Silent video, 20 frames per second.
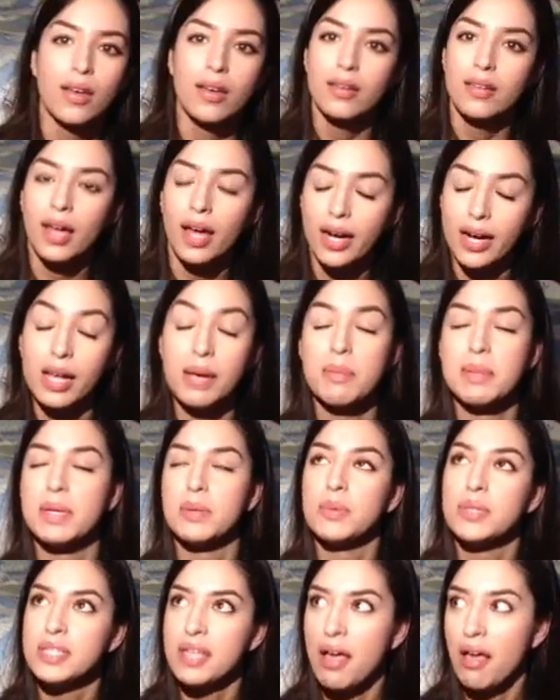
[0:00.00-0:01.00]
That AP
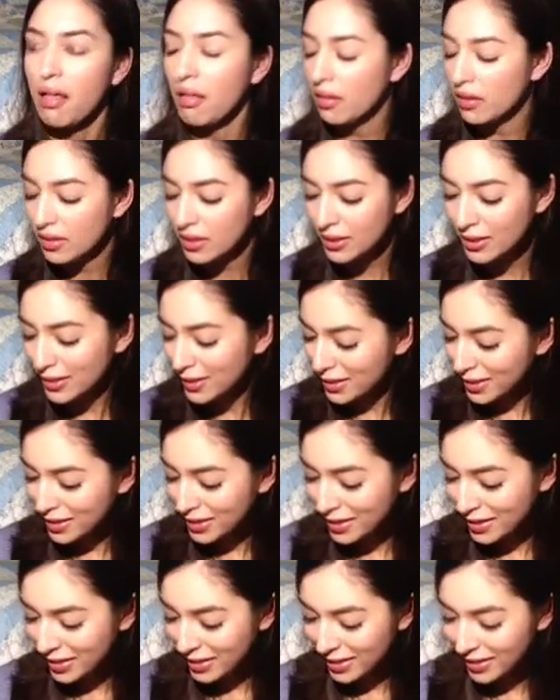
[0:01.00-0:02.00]
was hell.
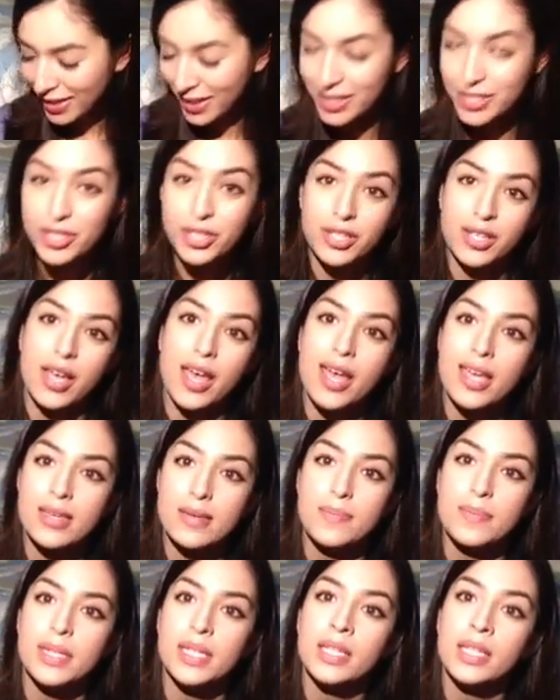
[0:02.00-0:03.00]
I took
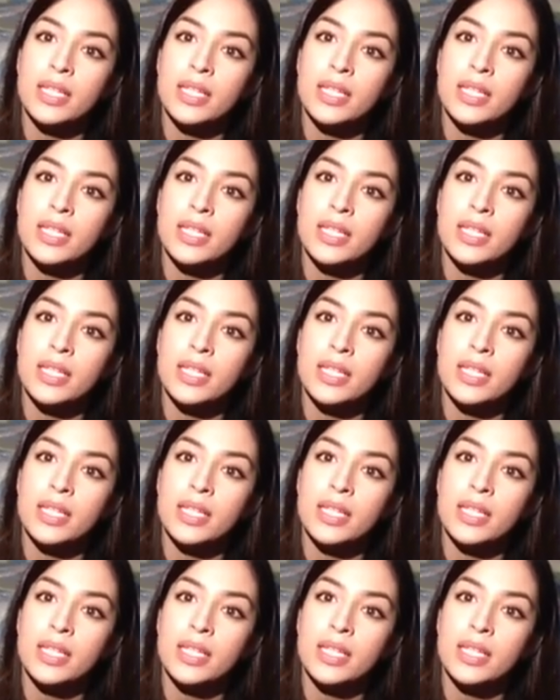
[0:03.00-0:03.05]
AP